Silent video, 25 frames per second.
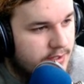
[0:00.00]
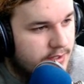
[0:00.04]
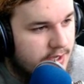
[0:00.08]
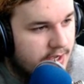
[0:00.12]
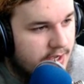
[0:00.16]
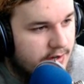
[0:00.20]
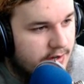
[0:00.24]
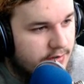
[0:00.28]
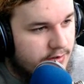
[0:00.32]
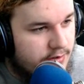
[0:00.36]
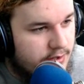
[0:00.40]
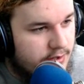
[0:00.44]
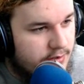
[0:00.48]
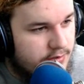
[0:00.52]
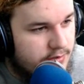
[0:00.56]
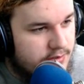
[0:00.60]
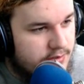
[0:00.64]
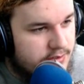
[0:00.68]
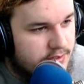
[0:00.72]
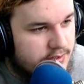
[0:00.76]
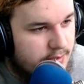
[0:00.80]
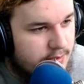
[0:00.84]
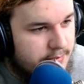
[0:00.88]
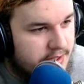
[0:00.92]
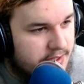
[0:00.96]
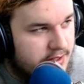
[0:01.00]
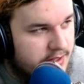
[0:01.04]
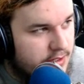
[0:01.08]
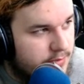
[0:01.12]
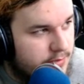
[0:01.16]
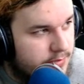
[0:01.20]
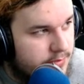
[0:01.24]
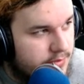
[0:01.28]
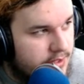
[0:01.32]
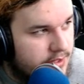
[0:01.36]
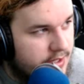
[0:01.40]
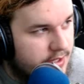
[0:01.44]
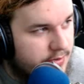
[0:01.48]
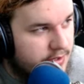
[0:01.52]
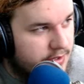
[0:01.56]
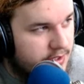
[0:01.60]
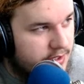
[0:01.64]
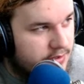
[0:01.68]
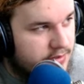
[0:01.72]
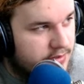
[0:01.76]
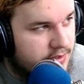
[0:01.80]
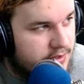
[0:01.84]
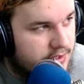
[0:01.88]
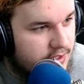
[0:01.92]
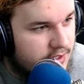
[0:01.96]
I don't know. It's. I mean, they're. There we
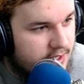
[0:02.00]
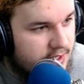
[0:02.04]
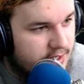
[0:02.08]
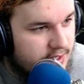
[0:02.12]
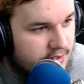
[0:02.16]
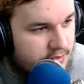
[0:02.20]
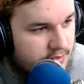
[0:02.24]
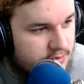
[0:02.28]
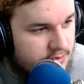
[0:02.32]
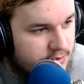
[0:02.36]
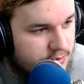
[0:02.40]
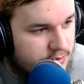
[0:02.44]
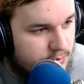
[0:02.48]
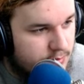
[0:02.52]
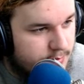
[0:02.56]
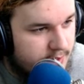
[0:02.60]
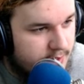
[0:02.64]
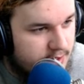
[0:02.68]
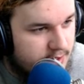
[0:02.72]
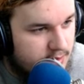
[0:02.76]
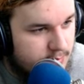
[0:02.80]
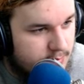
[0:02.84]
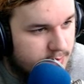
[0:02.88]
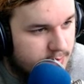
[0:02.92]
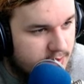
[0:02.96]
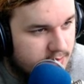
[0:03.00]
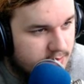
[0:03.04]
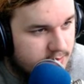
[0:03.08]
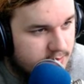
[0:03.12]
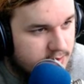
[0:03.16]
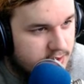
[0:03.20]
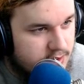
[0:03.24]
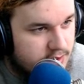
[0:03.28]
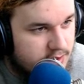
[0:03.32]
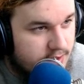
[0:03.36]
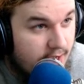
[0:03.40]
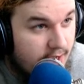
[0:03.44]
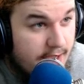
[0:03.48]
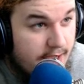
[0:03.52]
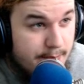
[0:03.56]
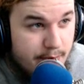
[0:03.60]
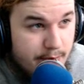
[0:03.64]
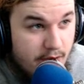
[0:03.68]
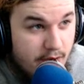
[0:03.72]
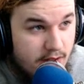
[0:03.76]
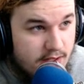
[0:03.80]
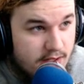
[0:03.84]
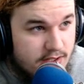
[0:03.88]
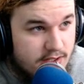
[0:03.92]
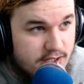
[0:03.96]
go. They're getting a little better, but sh I
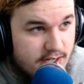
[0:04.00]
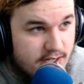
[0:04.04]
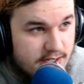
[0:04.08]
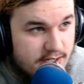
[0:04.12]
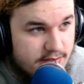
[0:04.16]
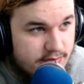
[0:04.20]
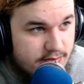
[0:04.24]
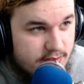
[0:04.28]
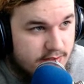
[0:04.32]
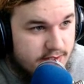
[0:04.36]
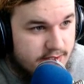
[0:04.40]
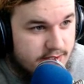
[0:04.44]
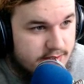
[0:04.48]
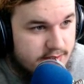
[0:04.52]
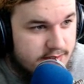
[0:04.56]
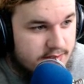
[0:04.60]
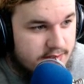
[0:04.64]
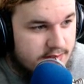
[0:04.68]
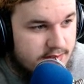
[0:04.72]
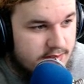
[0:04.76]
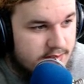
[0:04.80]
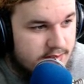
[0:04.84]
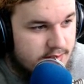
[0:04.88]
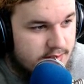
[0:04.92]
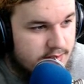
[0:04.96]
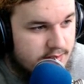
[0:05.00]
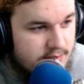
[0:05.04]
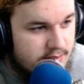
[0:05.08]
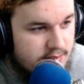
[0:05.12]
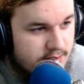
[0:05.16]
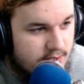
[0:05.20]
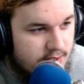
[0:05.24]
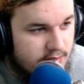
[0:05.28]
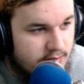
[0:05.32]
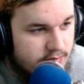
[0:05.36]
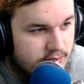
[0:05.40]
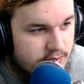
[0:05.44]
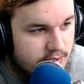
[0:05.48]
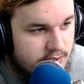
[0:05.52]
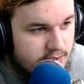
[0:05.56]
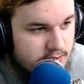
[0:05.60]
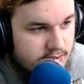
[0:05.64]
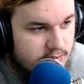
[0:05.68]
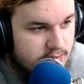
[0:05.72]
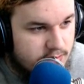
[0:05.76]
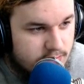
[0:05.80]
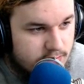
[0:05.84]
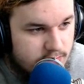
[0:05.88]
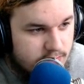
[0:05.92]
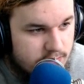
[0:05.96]
apologize for this. I really
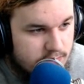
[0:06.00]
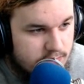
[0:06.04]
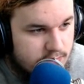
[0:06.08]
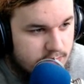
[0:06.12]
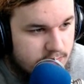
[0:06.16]
do.